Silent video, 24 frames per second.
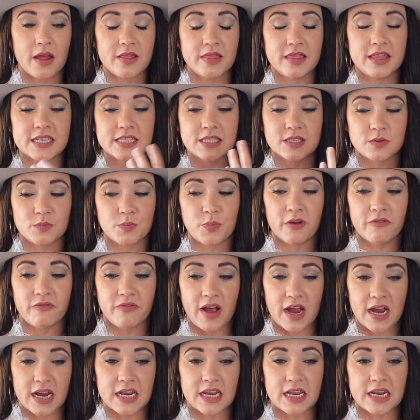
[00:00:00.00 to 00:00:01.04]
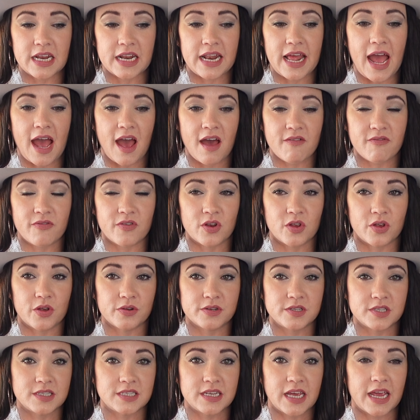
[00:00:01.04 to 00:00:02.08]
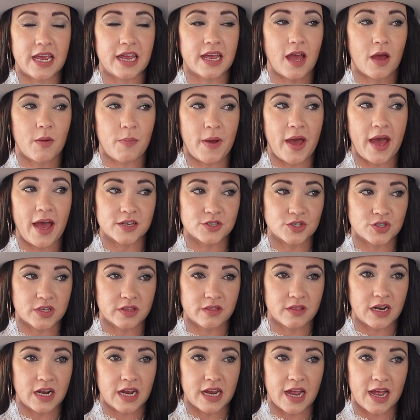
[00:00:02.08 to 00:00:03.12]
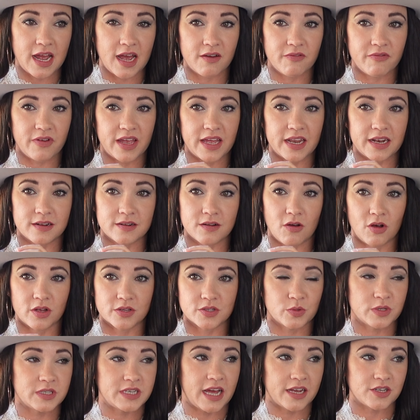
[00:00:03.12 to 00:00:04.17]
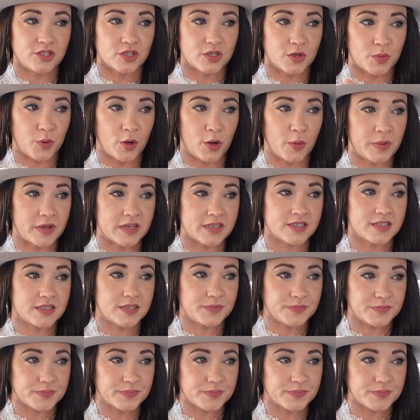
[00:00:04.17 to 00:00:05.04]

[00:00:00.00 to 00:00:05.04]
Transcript: this provided an avenue to take a passion that I have and also attach it to purpose.